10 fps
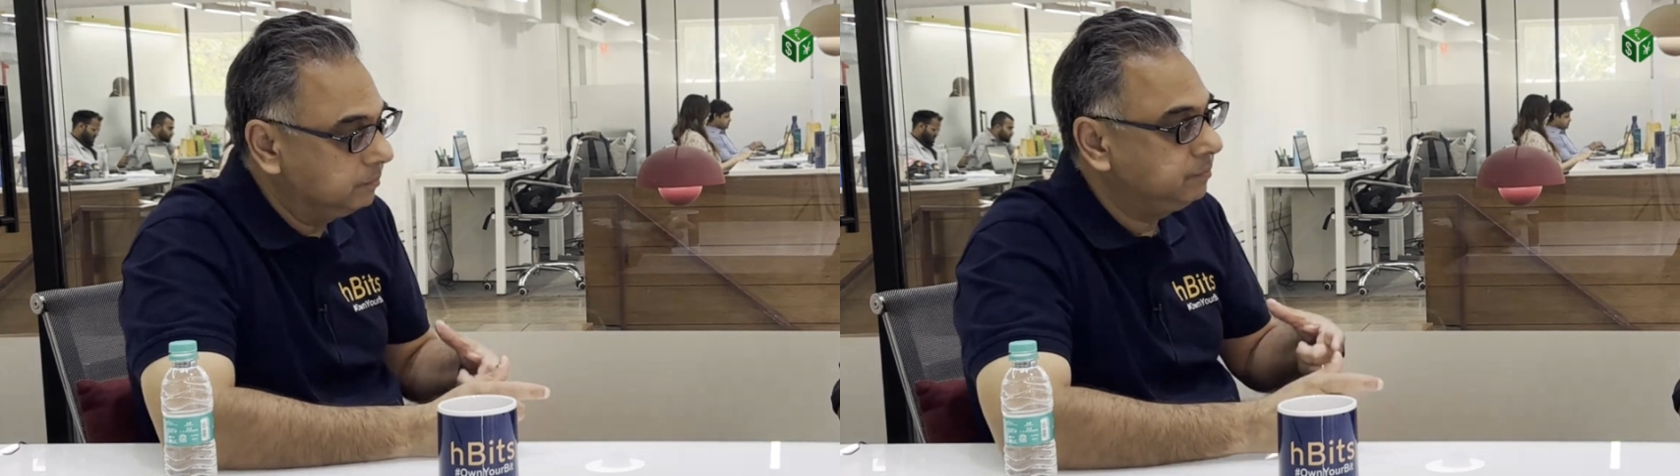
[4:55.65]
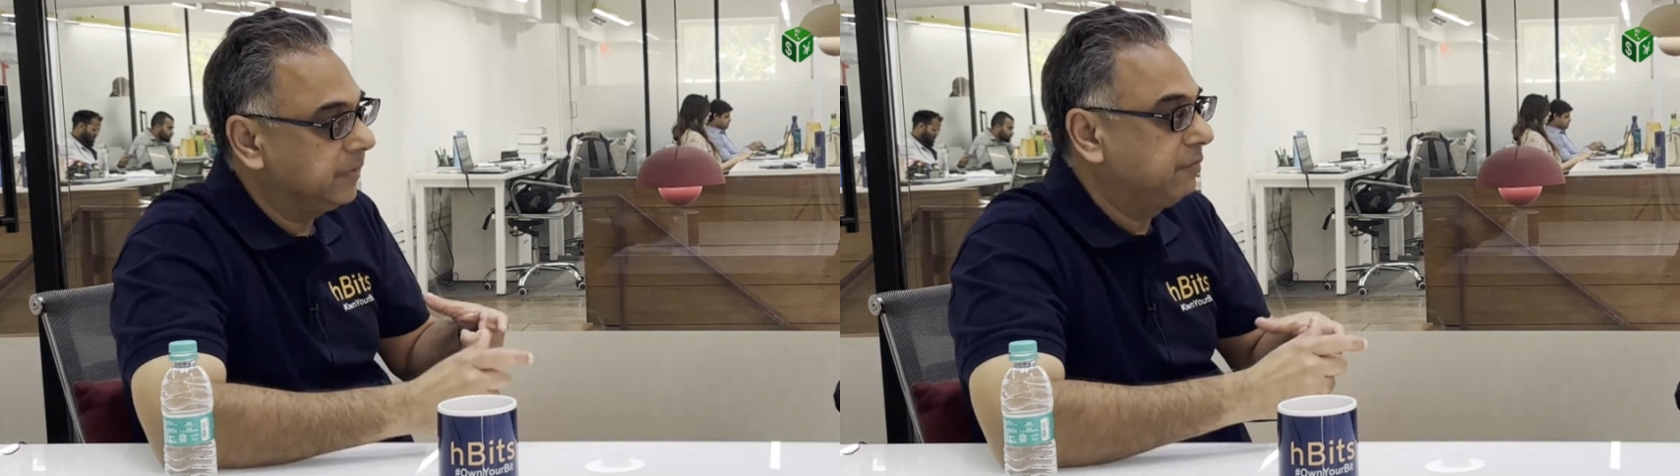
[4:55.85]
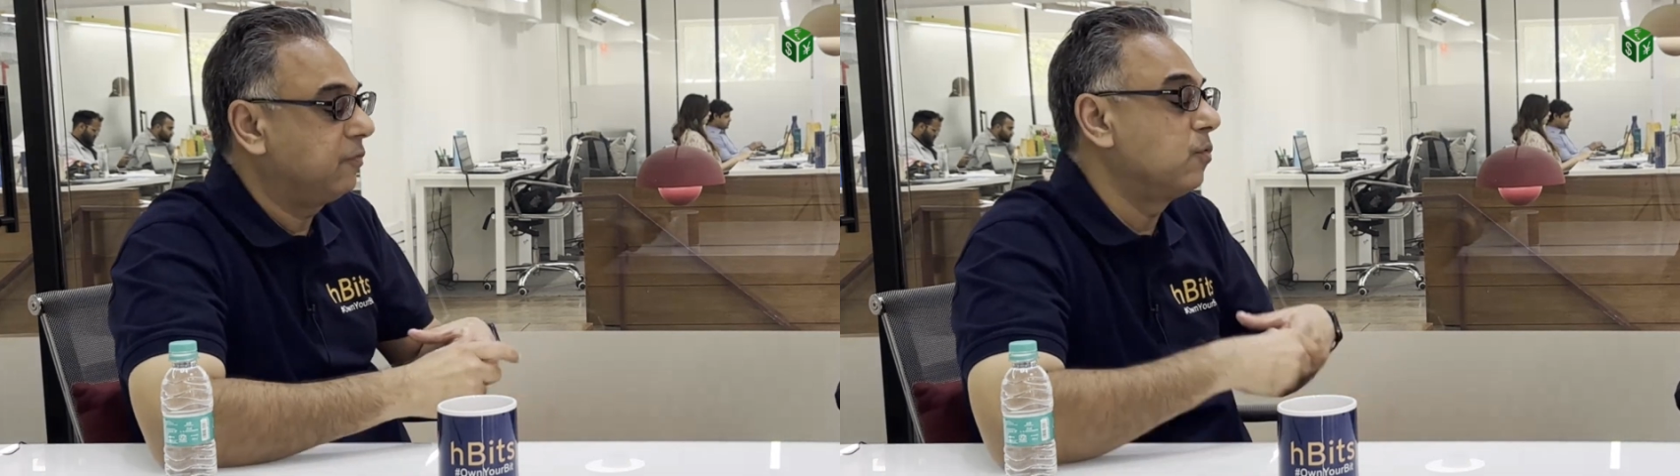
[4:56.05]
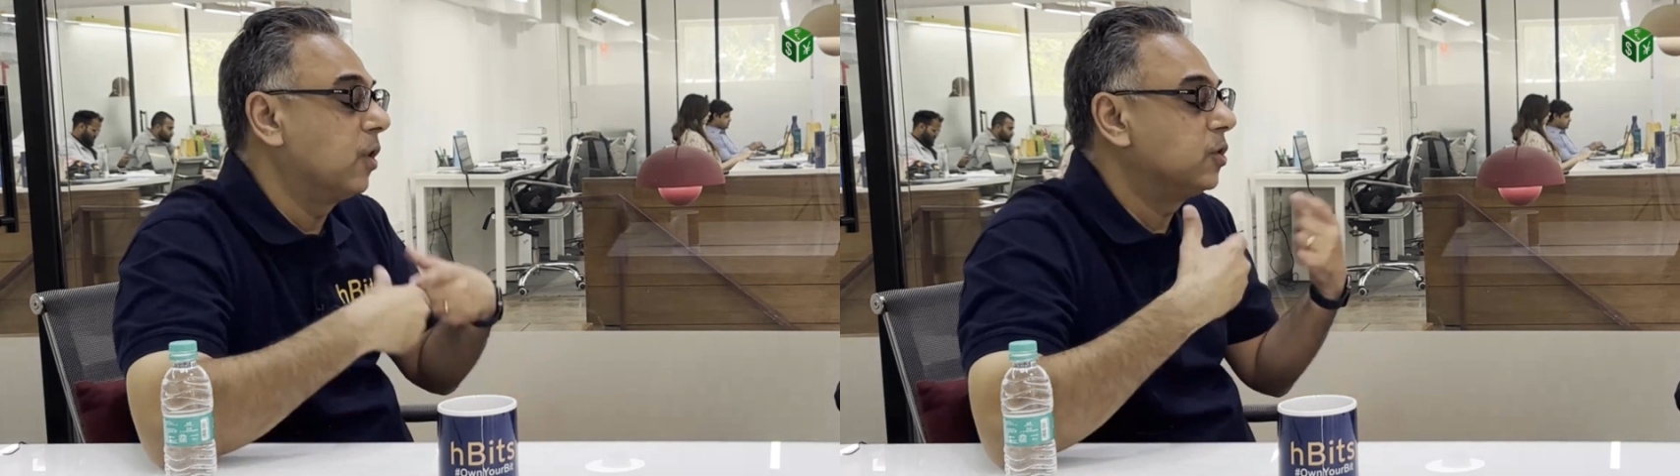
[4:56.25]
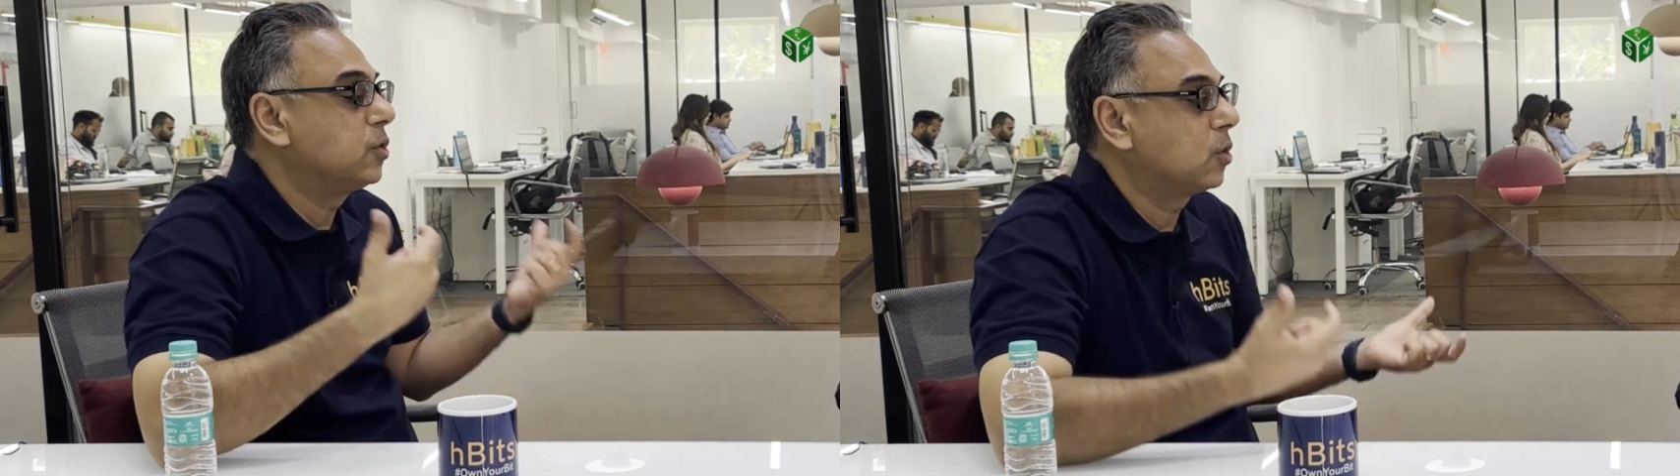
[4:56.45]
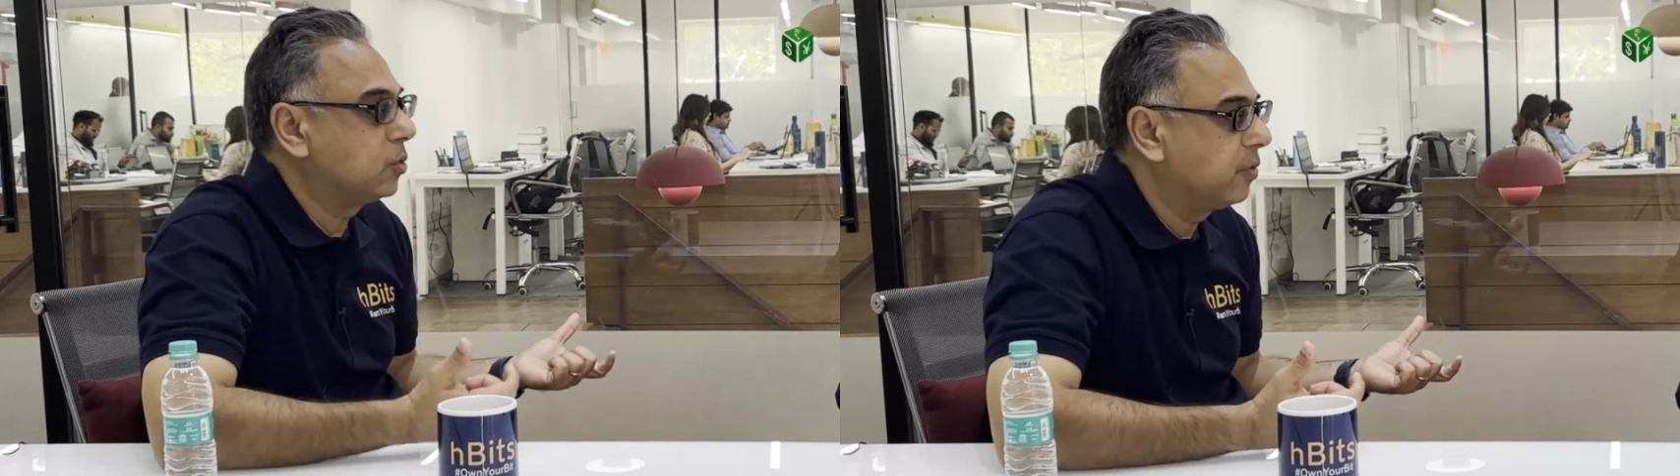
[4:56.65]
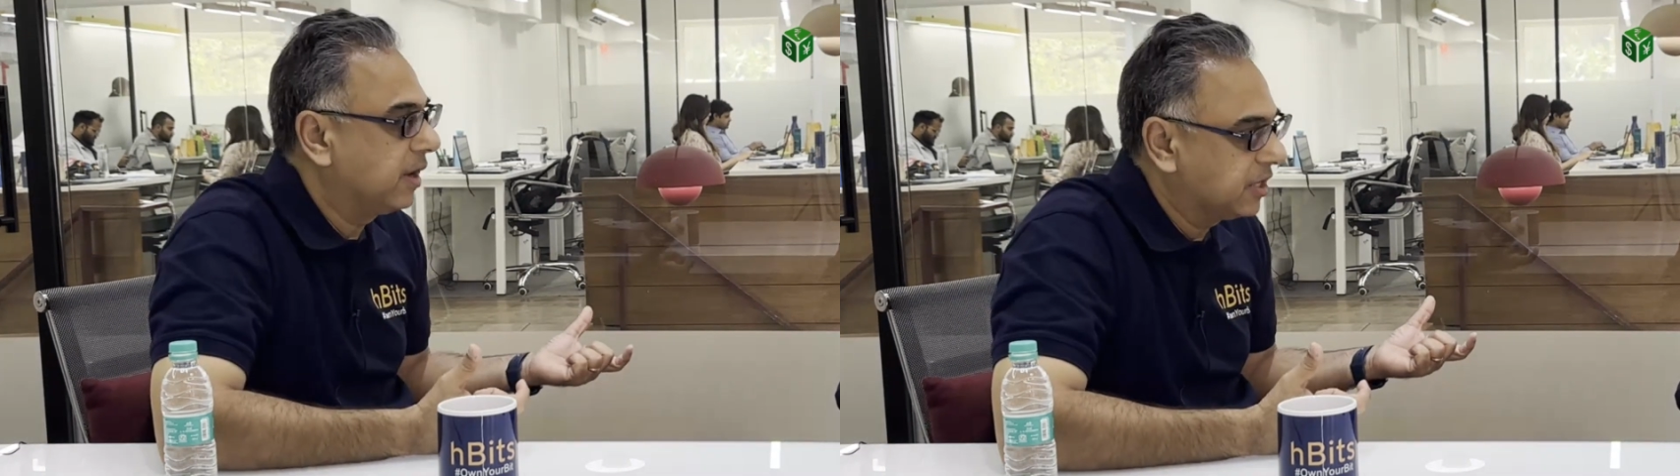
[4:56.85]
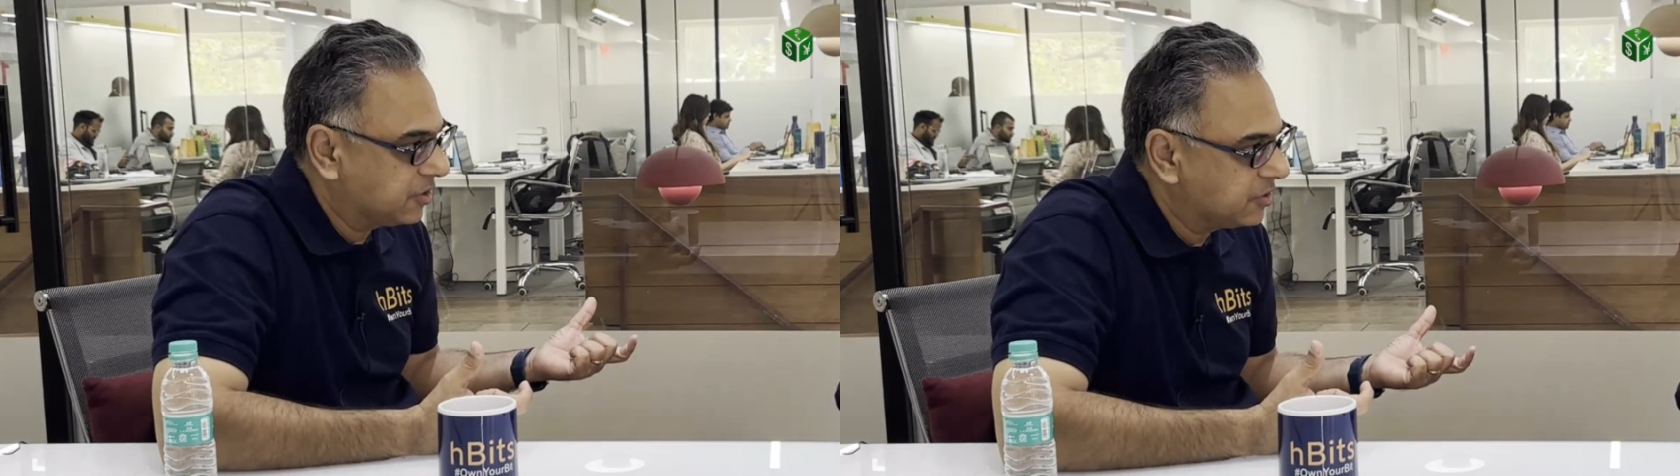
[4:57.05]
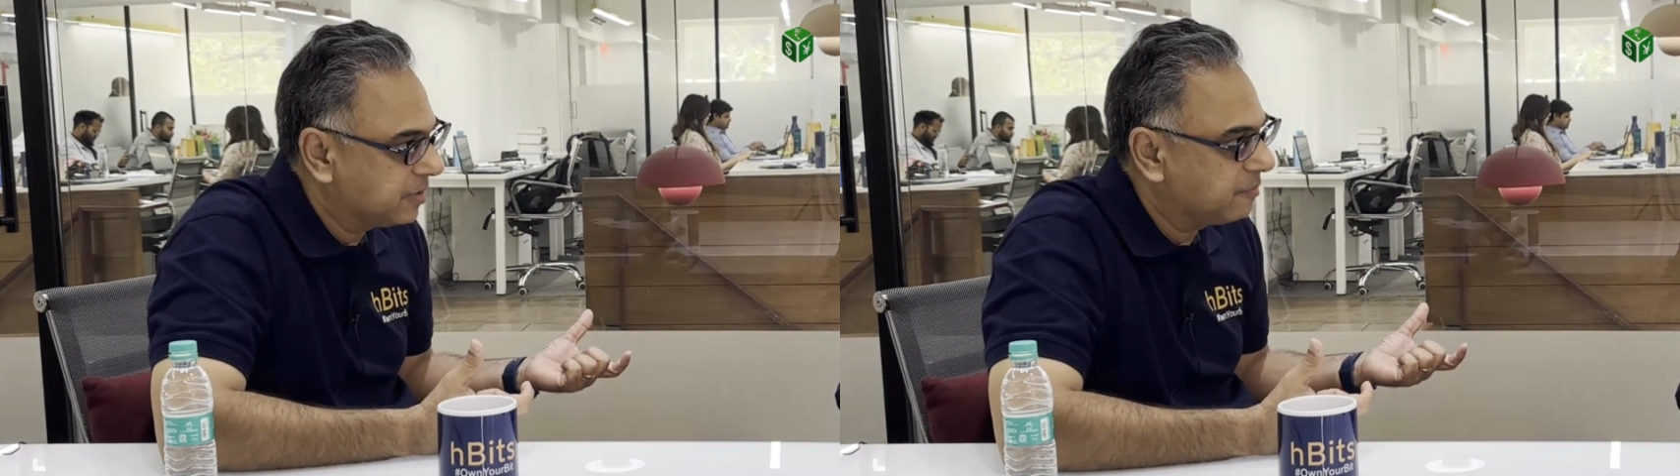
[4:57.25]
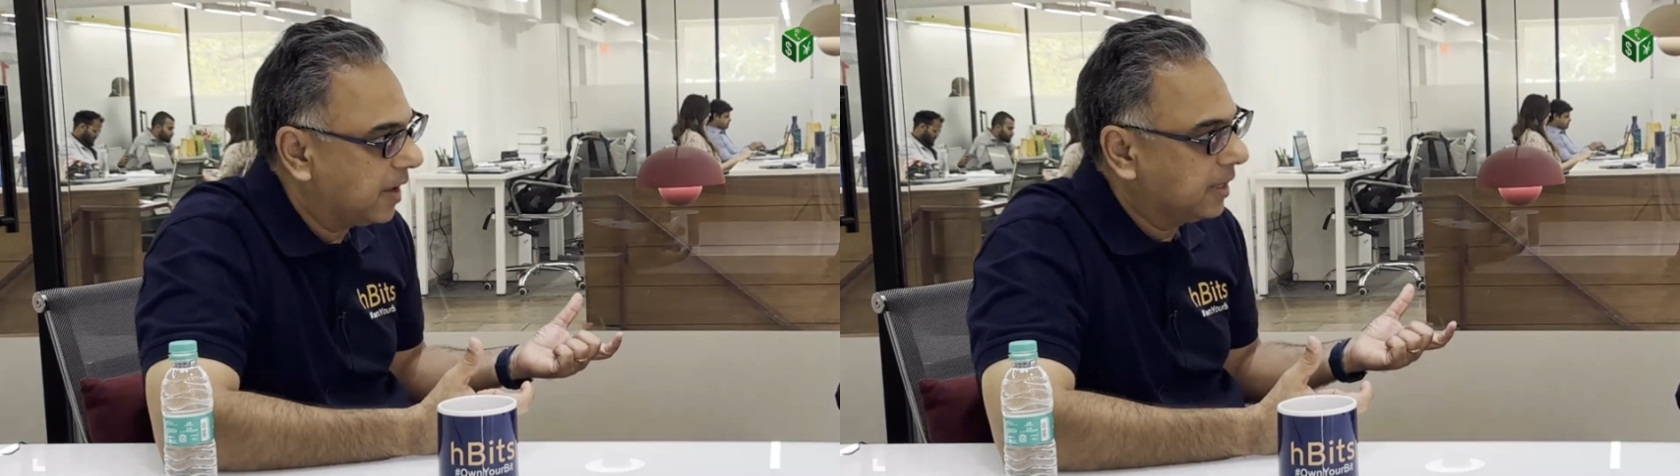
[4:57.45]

If you want to talk to a relationship